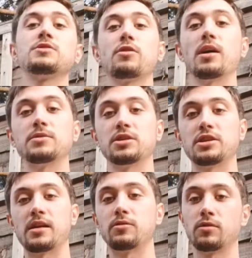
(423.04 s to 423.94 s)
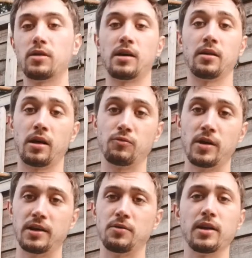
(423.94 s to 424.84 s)
subscribe to the channel, and I
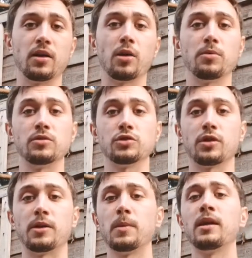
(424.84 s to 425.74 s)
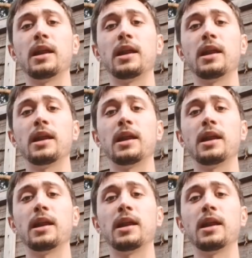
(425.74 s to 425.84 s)
really, really hope you enjoy it.